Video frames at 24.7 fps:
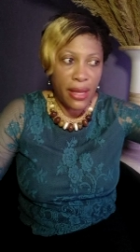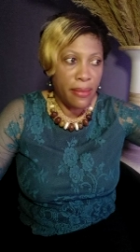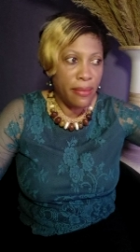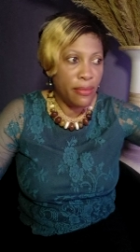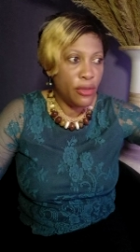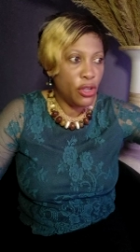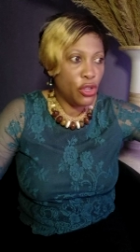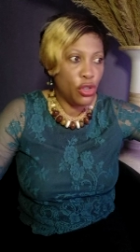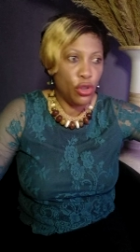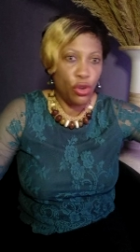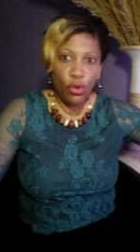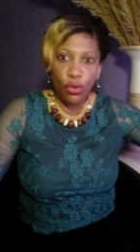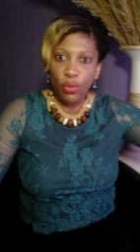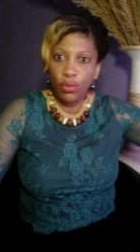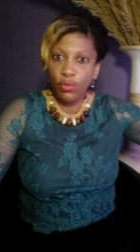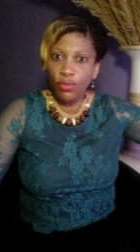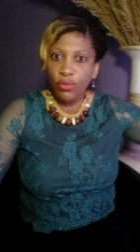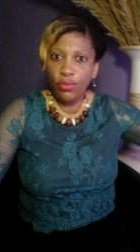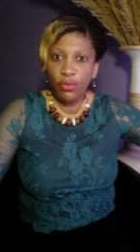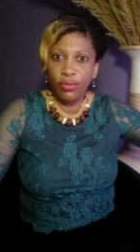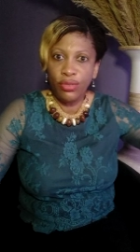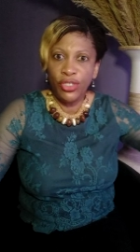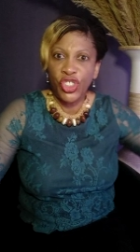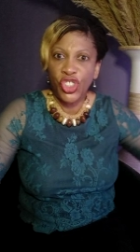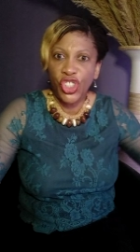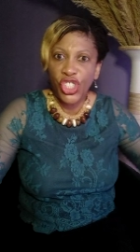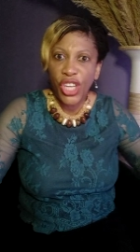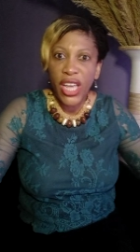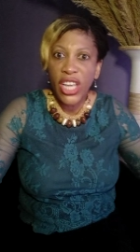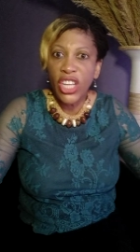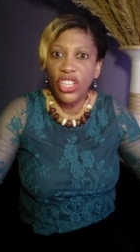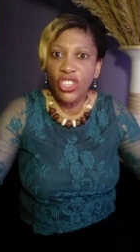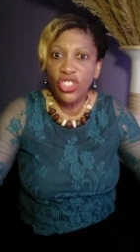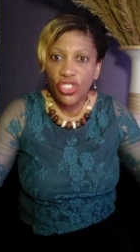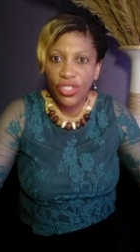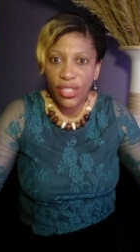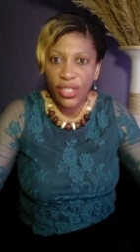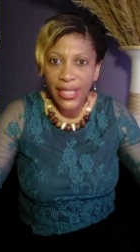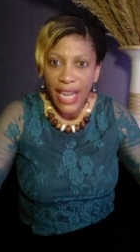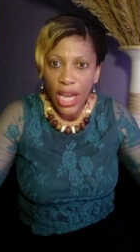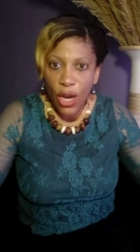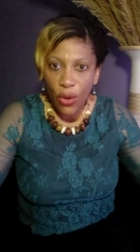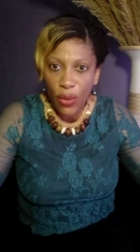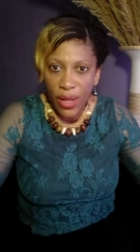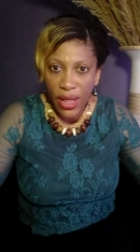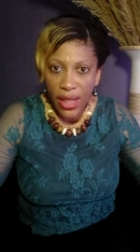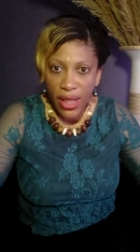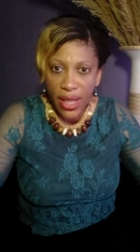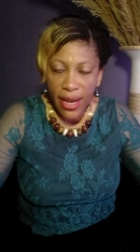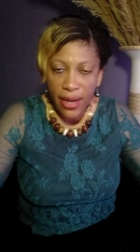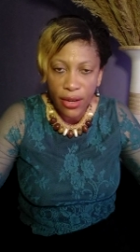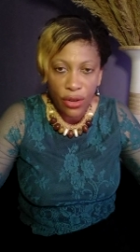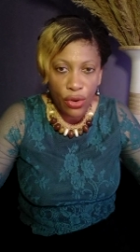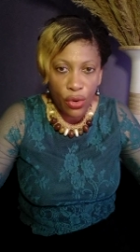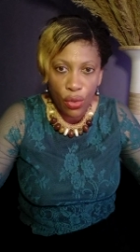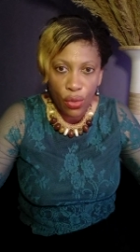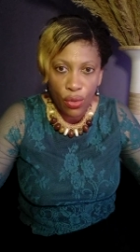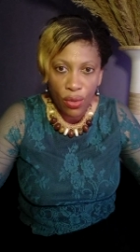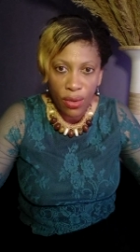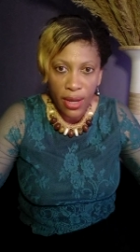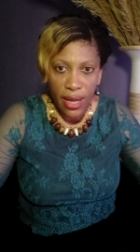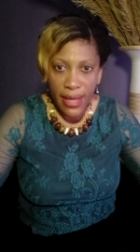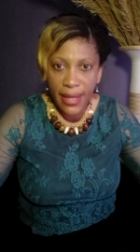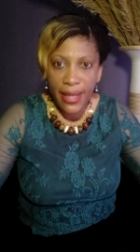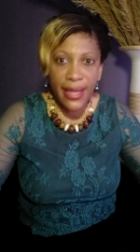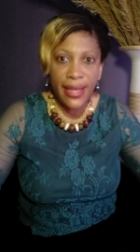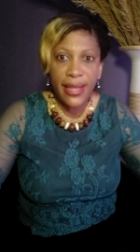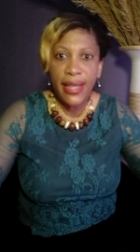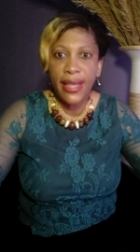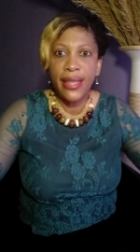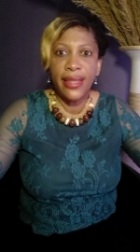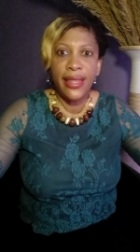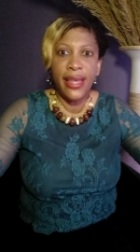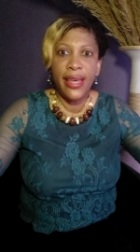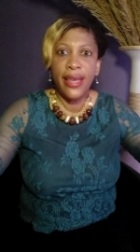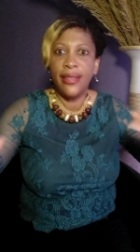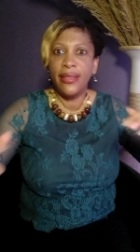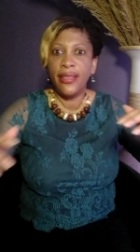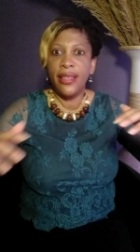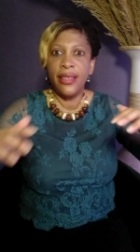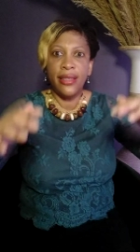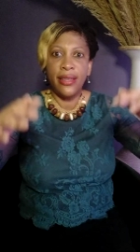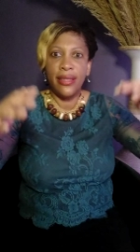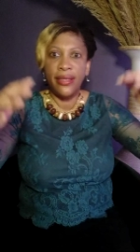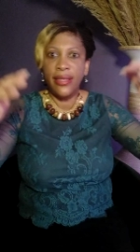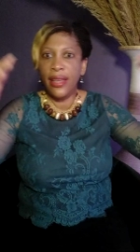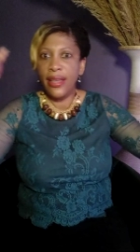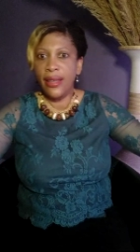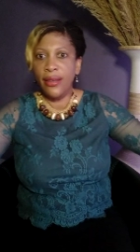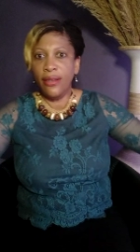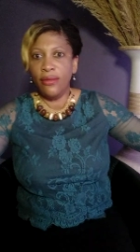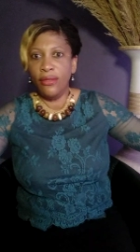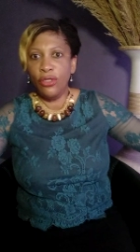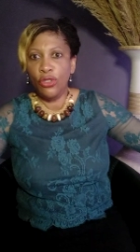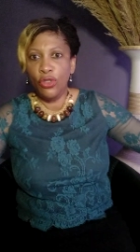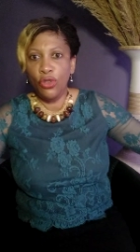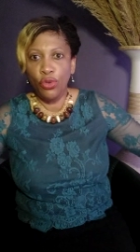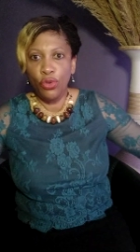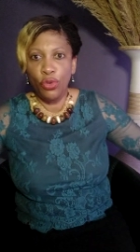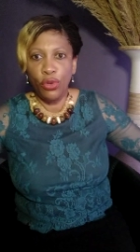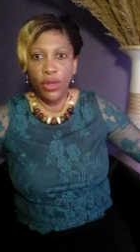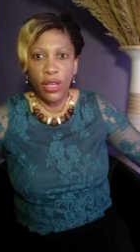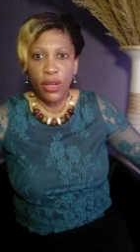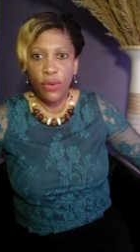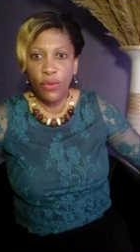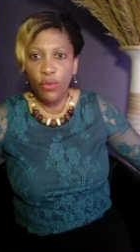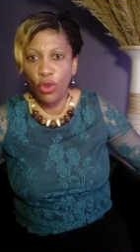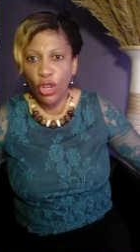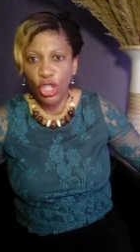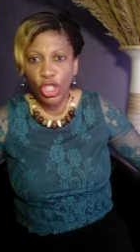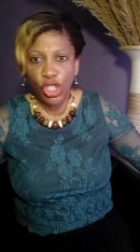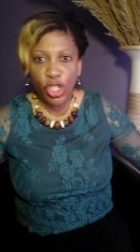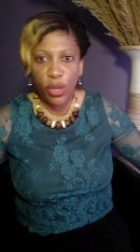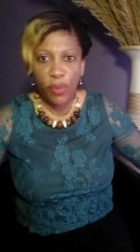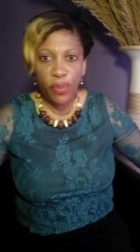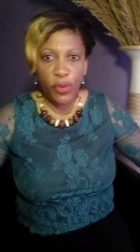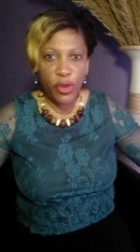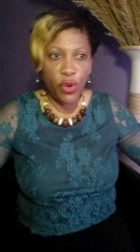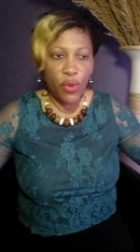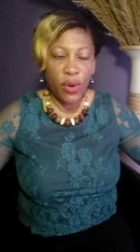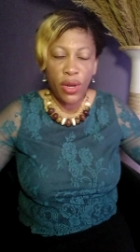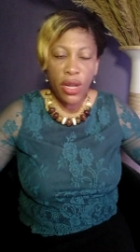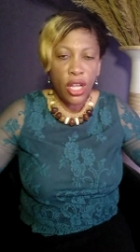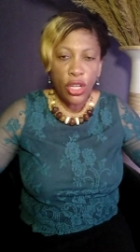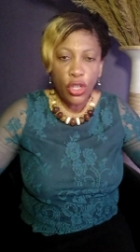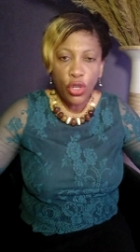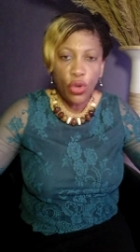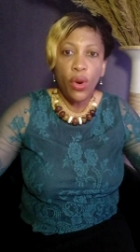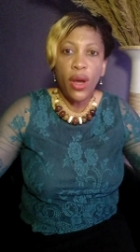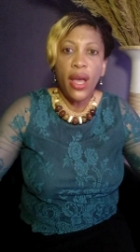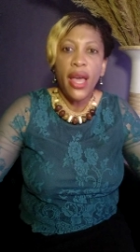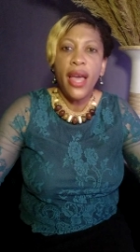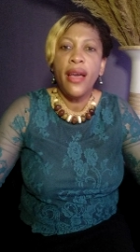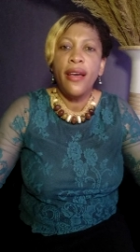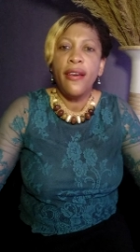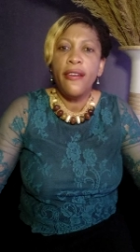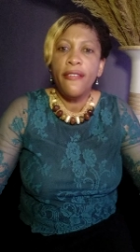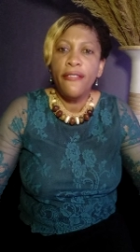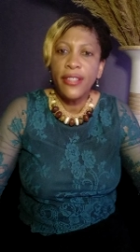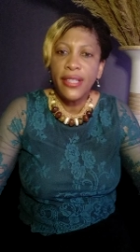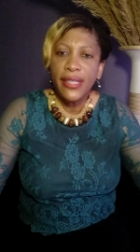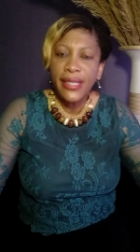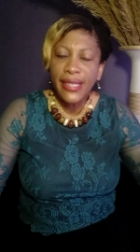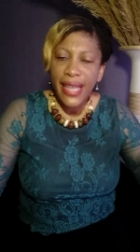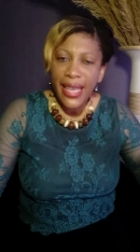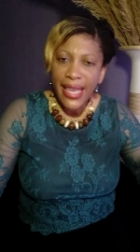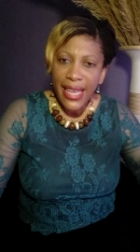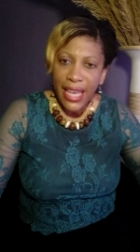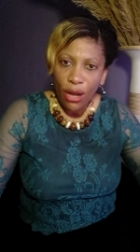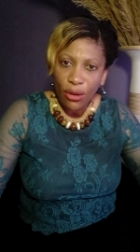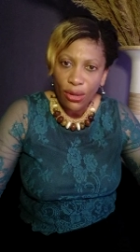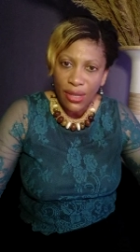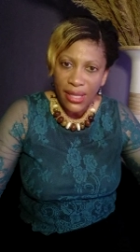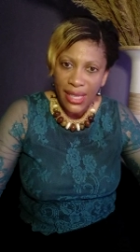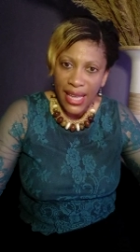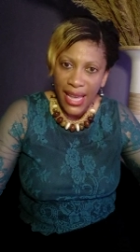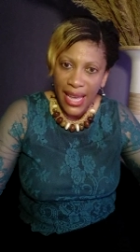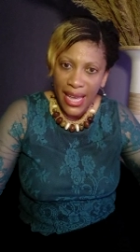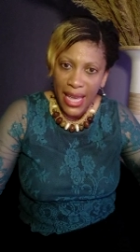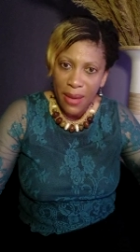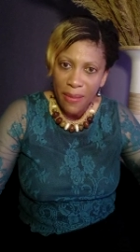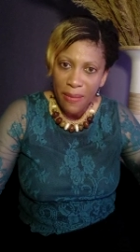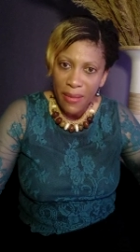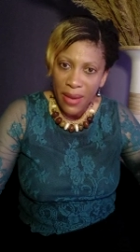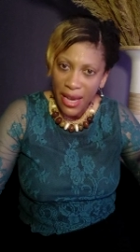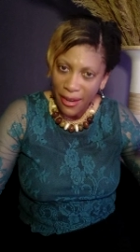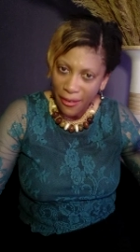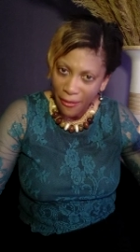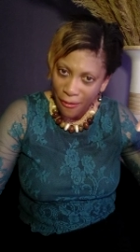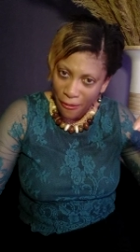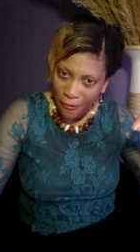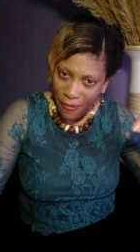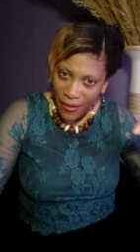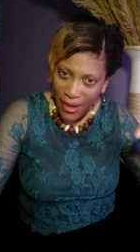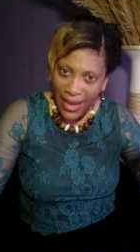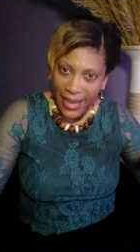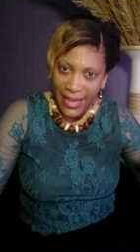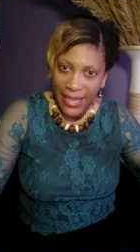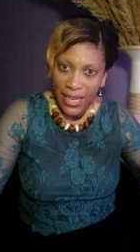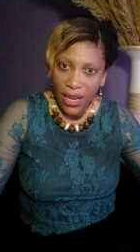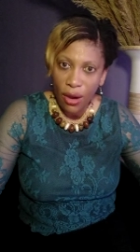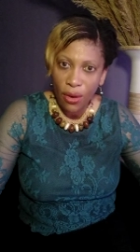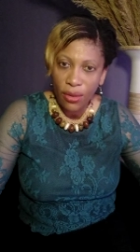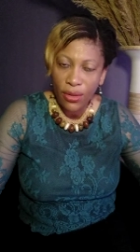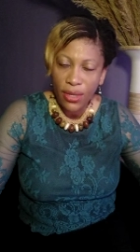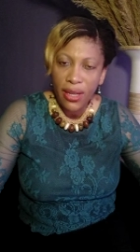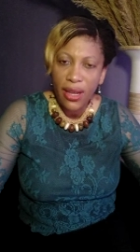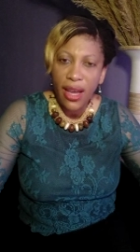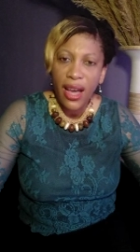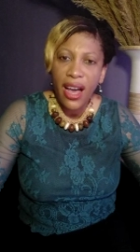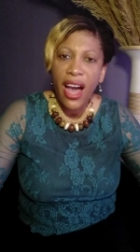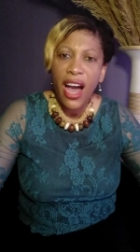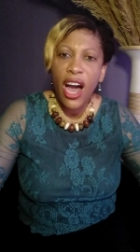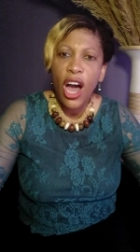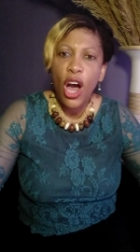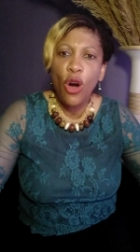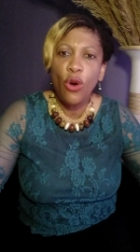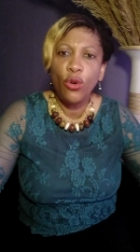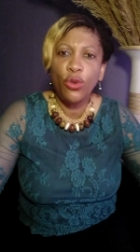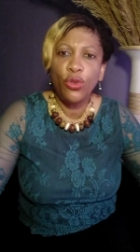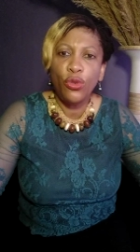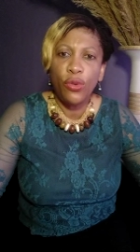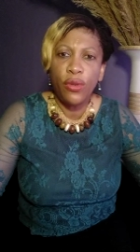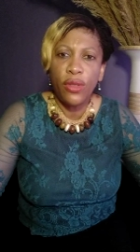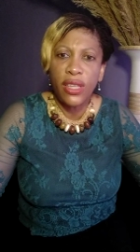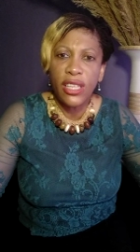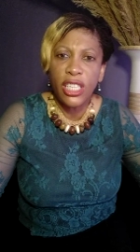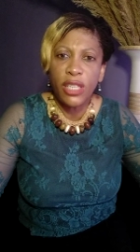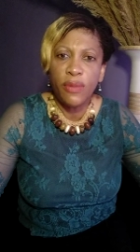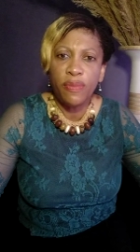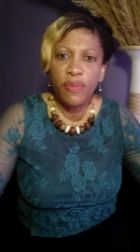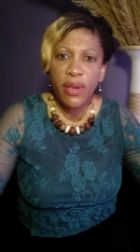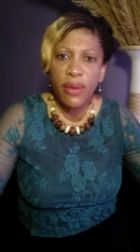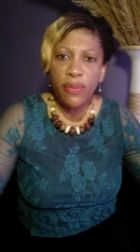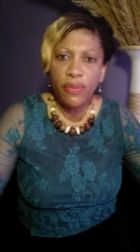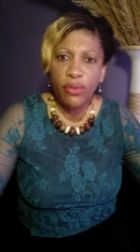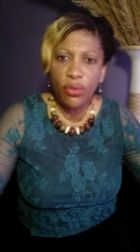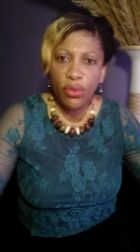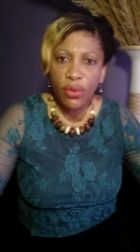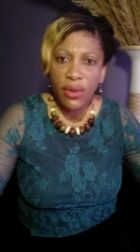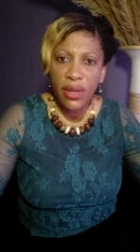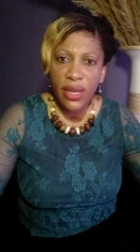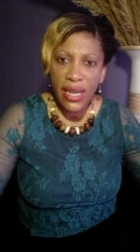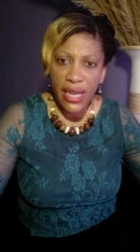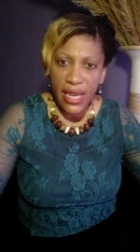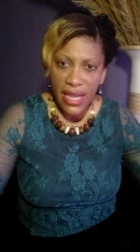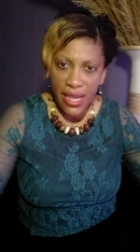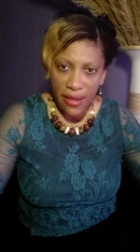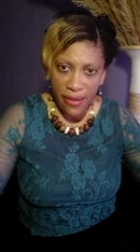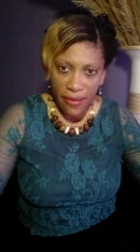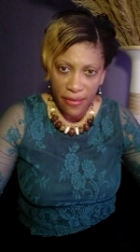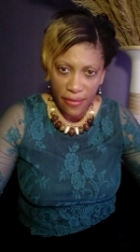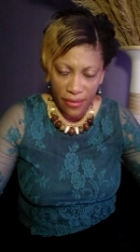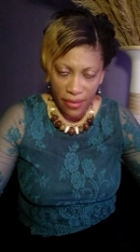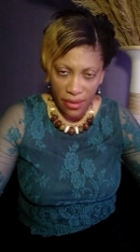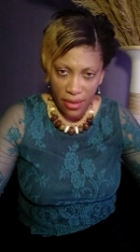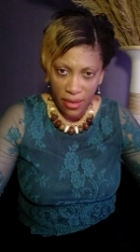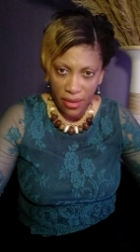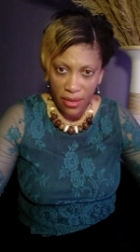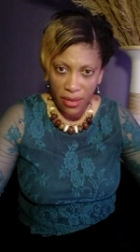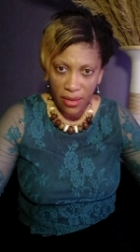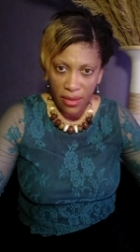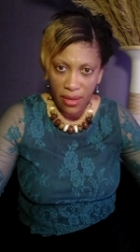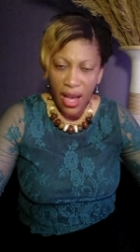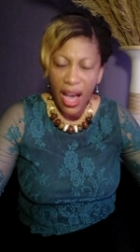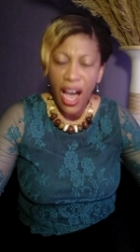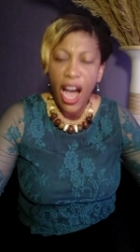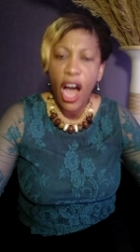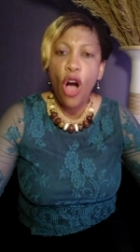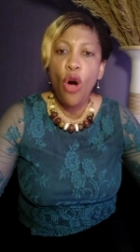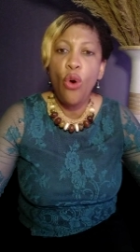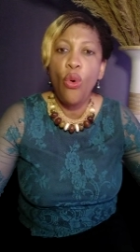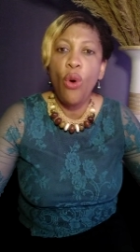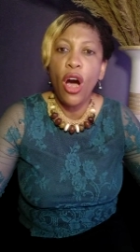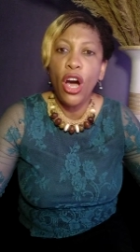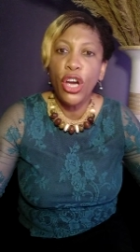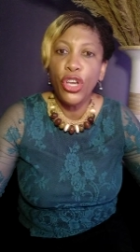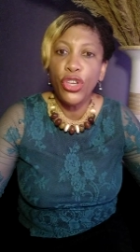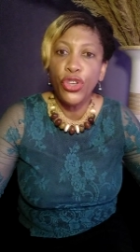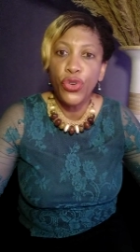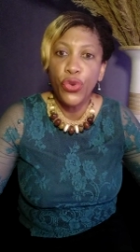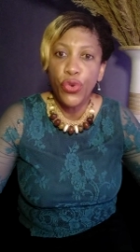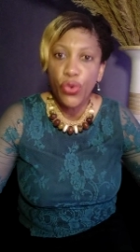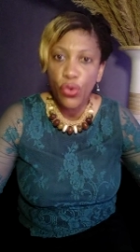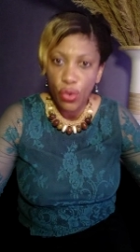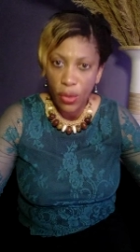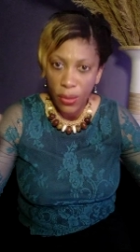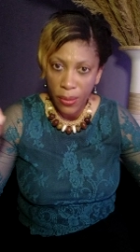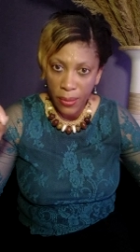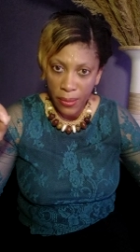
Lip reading: them, change now and then. No. And then they worship you. No. Take out time and find out, how do these people live? How are you?